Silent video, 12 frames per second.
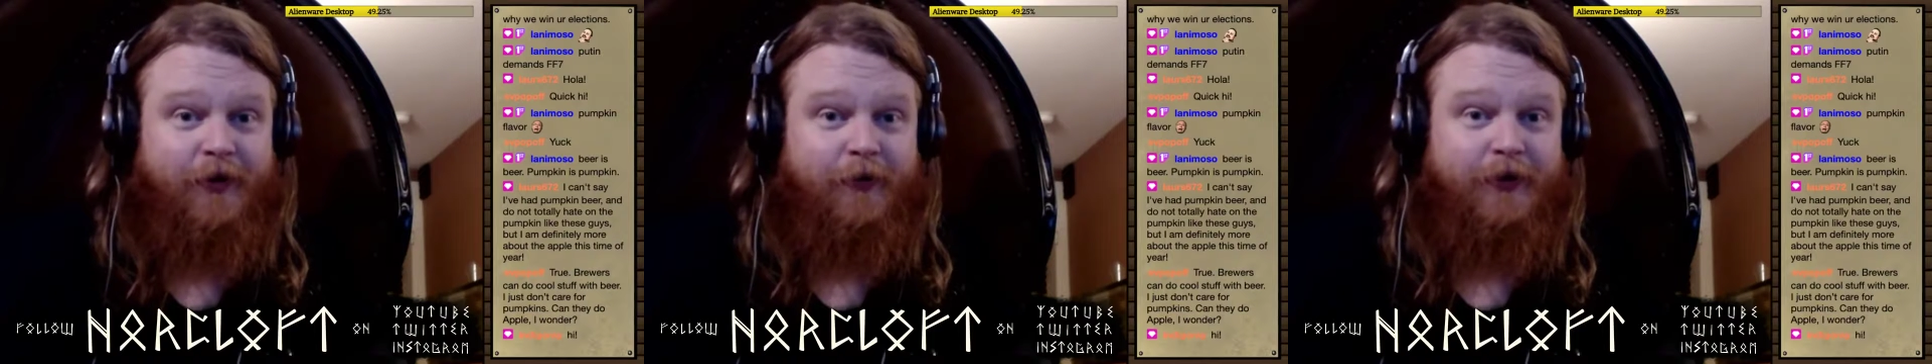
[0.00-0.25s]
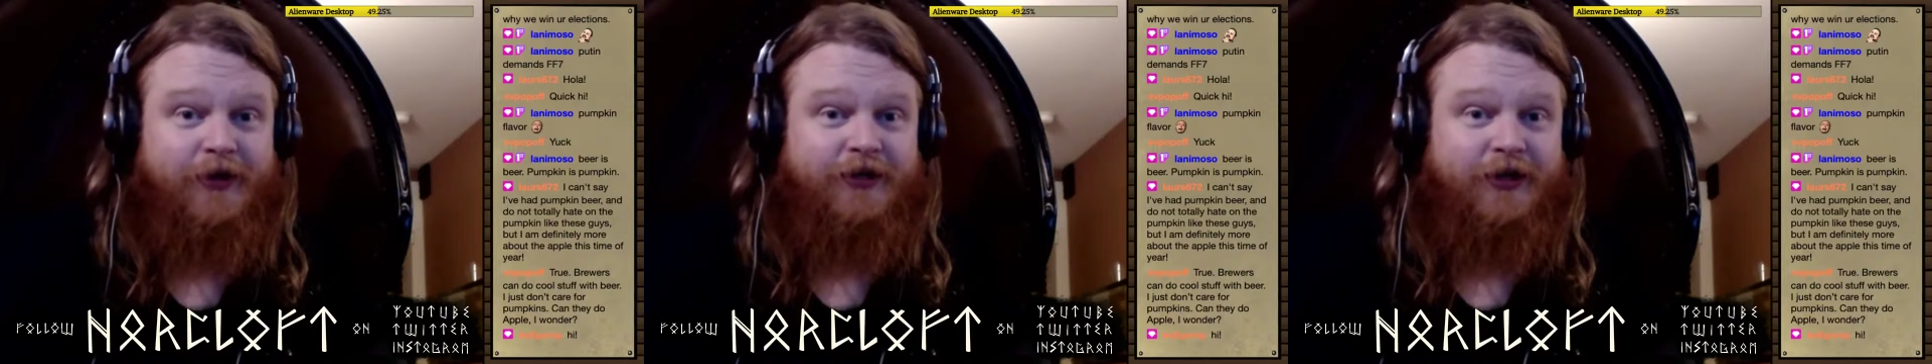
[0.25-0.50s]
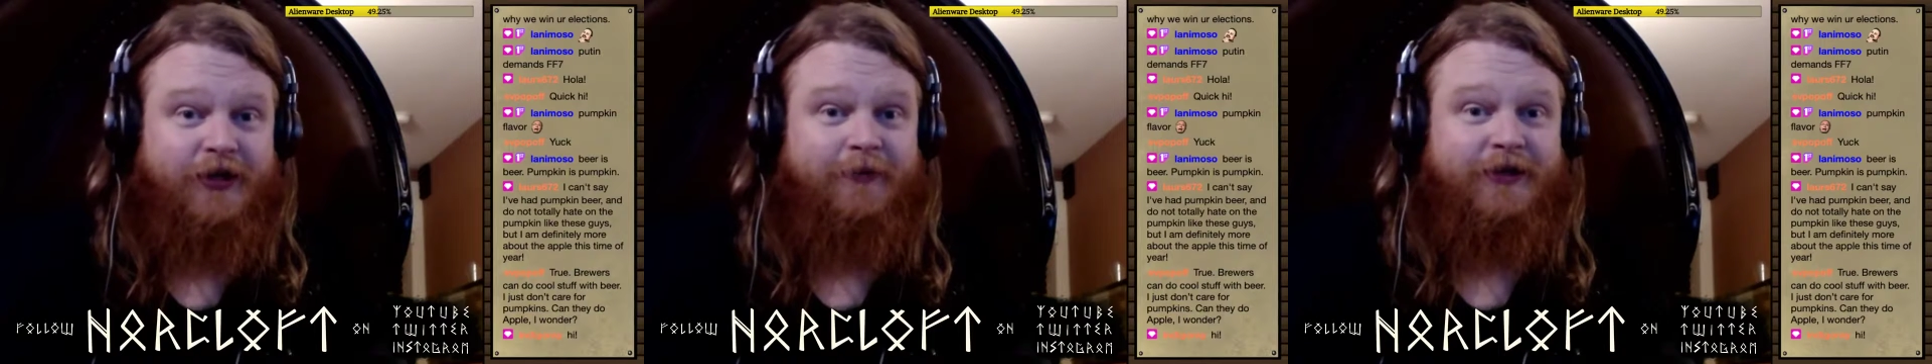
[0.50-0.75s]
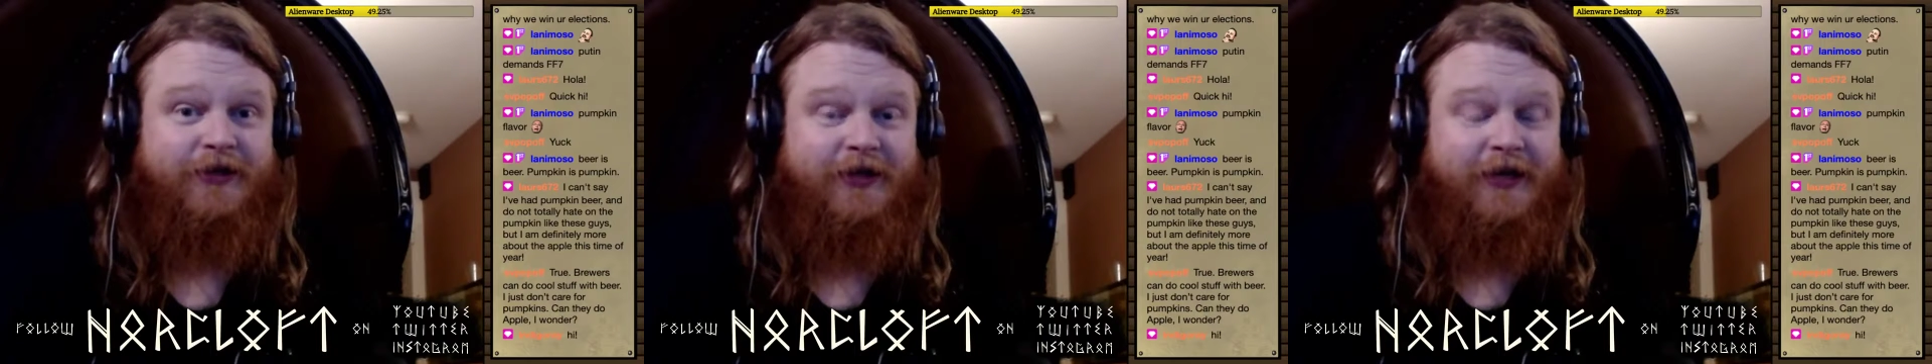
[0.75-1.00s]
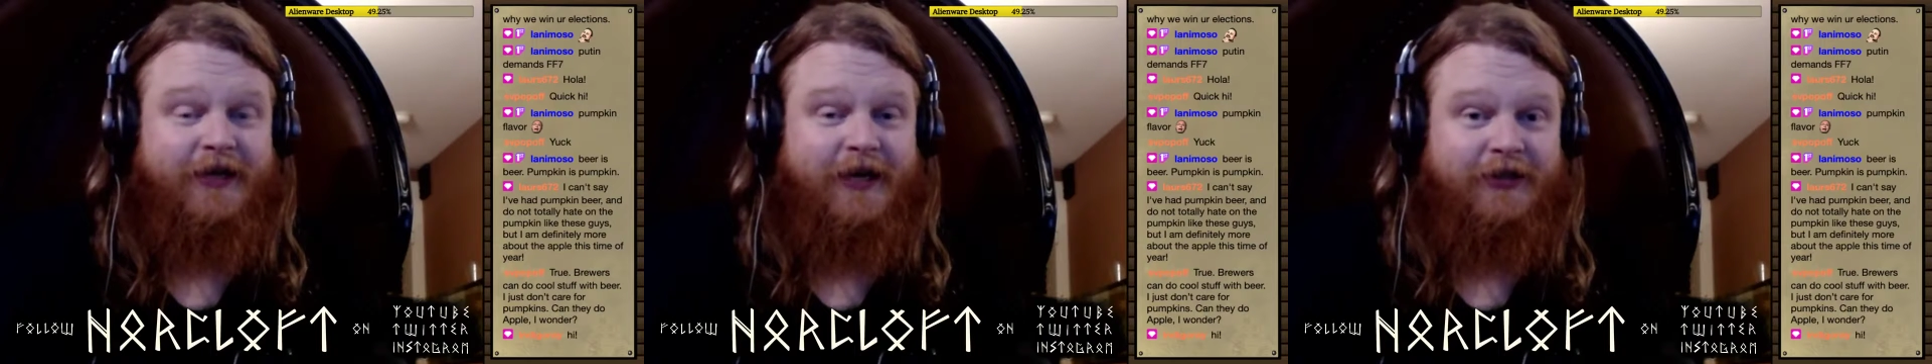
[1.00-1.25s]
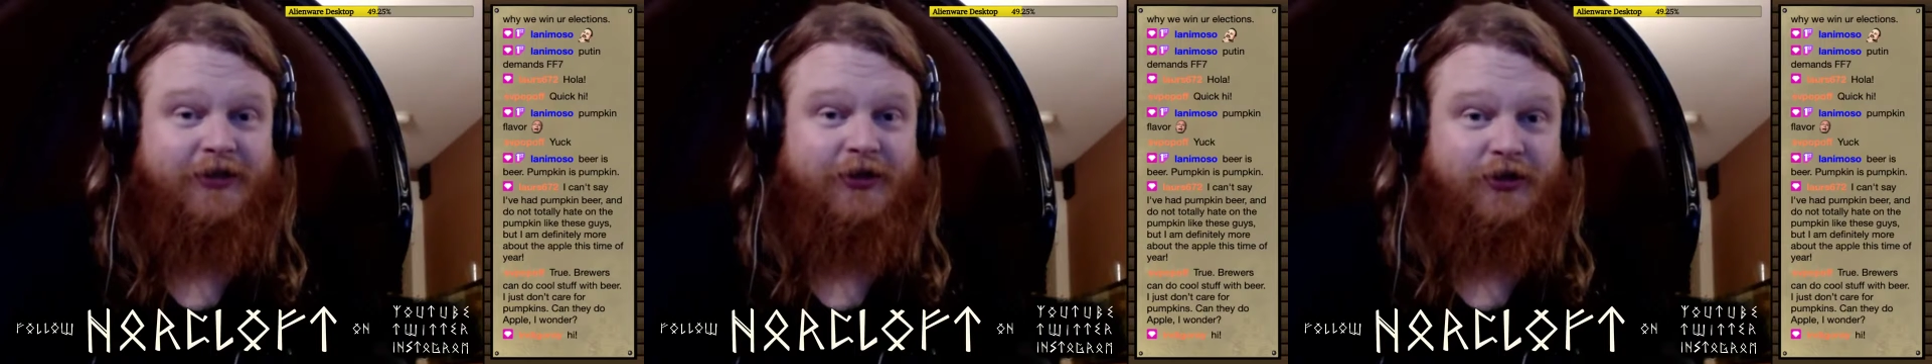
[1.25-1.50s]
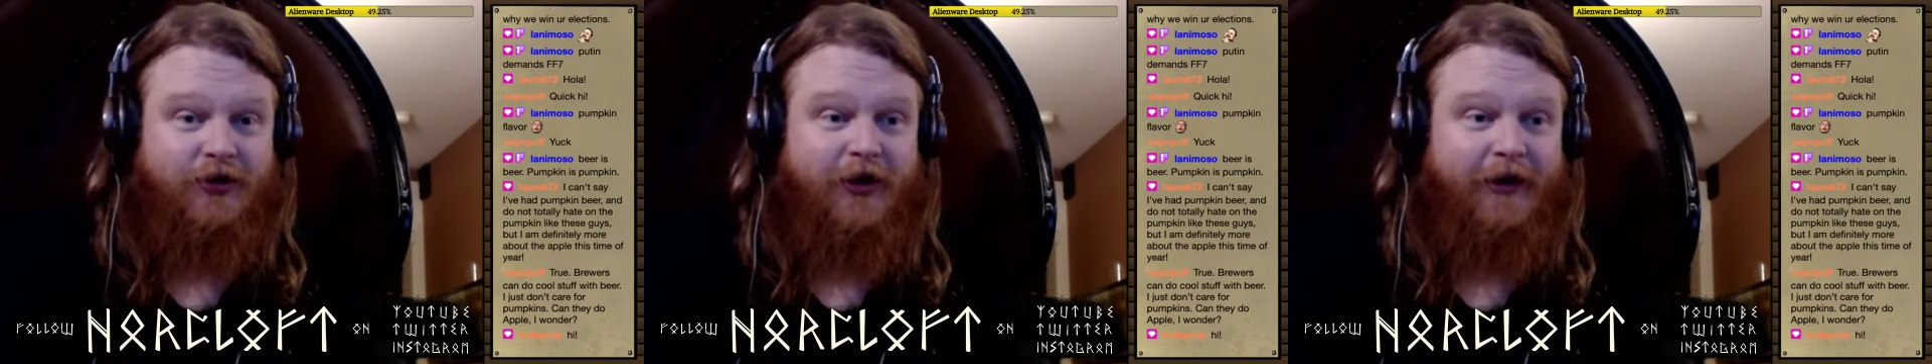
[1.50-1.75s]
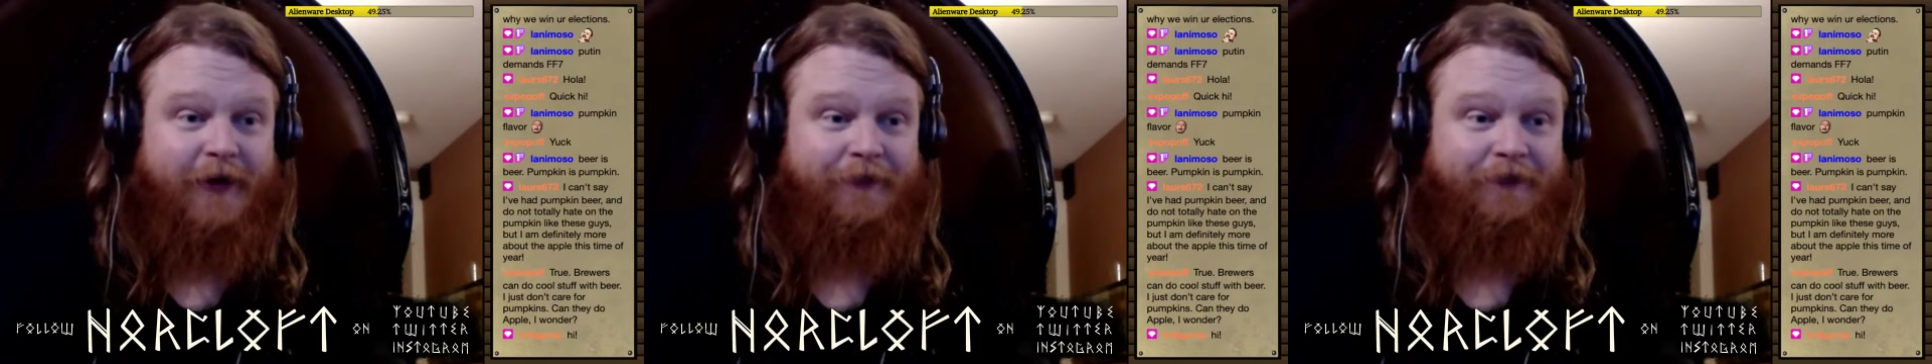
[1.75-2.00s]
with a cinnamon stick as a straw.